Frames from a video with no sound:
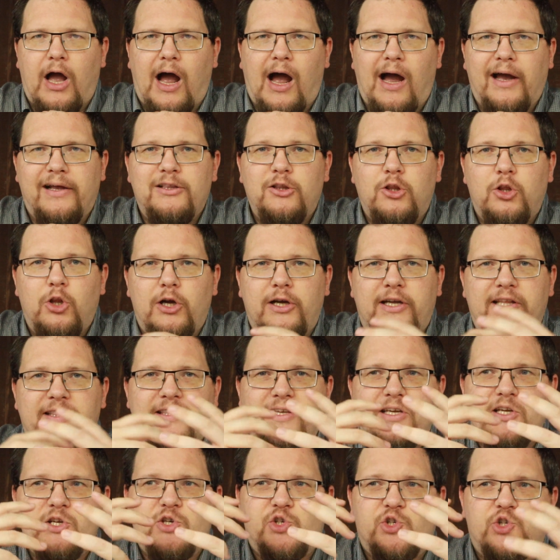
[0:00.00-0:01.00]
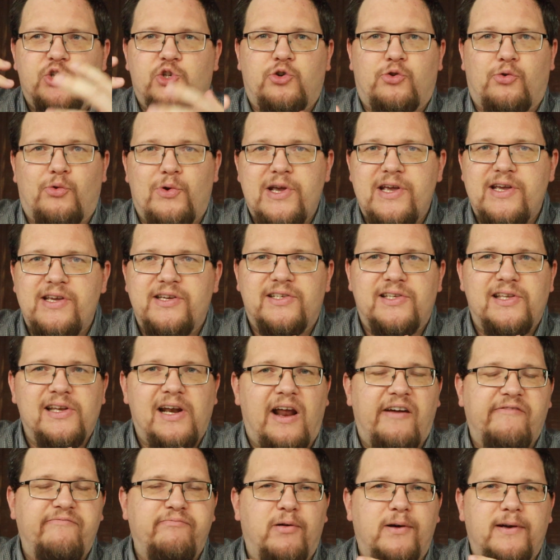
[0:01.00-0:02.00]
I look at these trees that
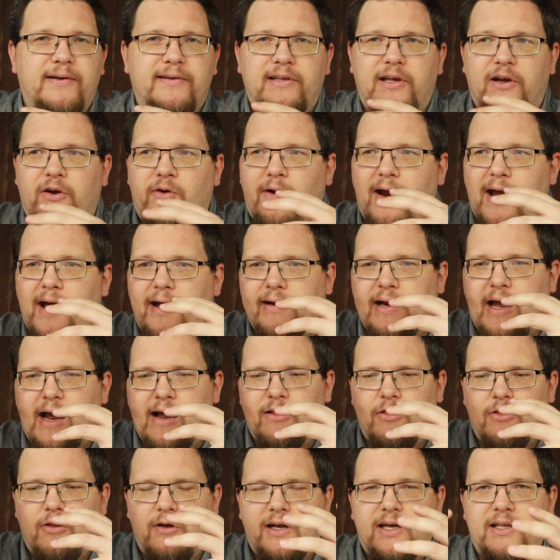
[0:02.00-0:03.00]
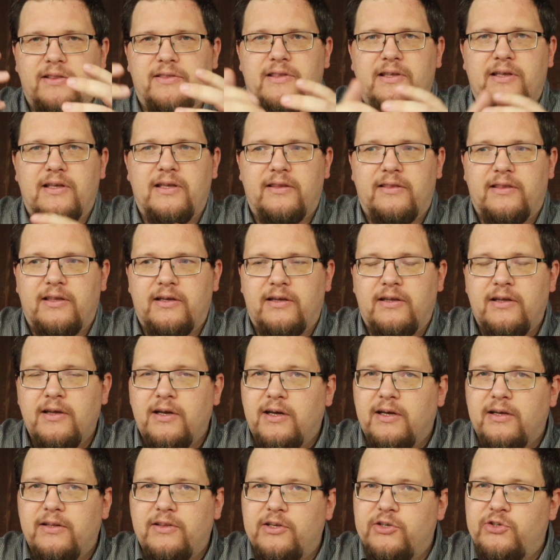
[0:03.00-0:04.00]
I've put in the ground. I look at the
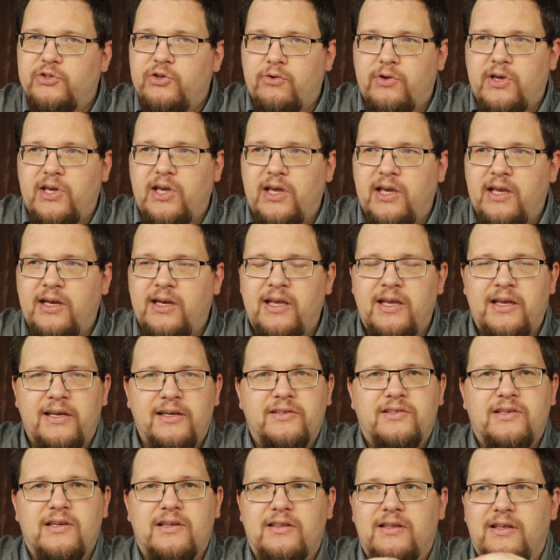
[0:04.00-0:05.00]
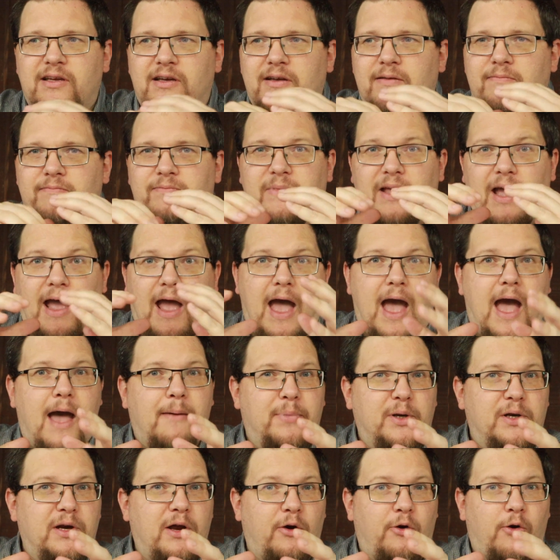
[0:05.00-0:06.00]
zucchinis and the
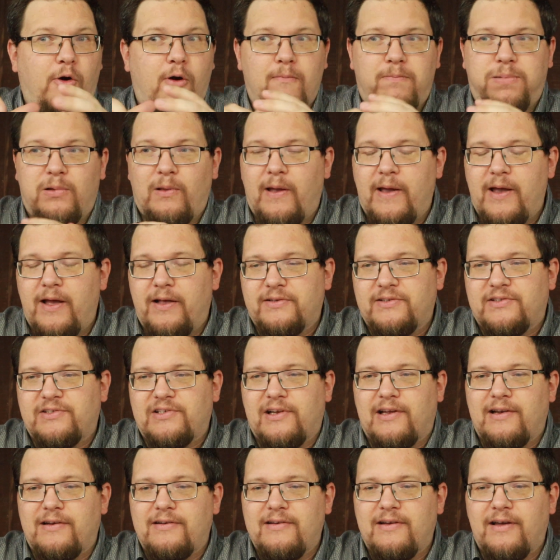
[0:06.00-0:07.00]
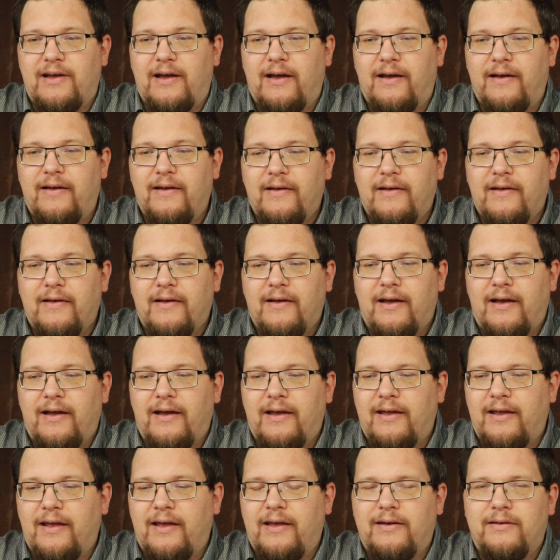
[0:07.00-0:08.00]
habanero plants and
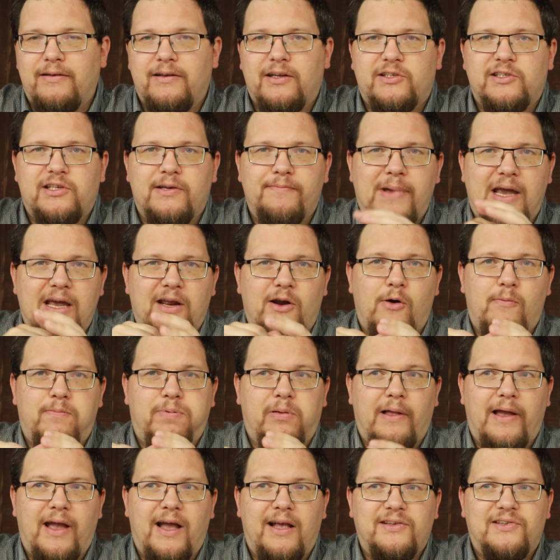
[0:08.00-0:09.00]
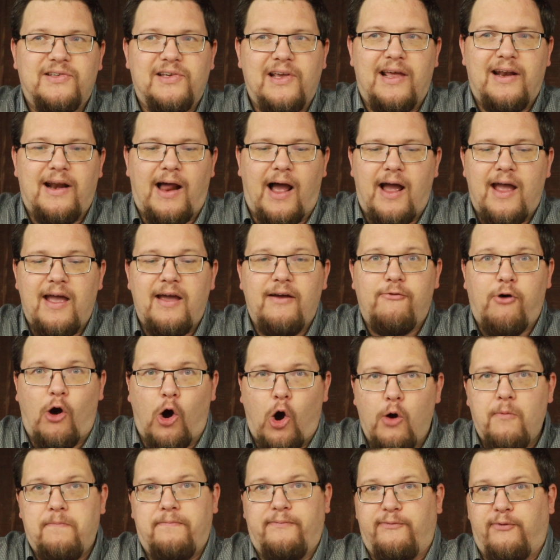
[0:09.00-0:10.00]
the tomato plants, and I have
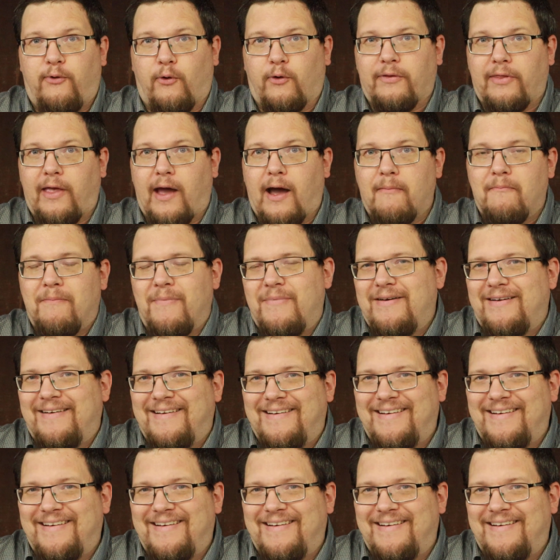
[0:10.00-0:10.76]
hope for them.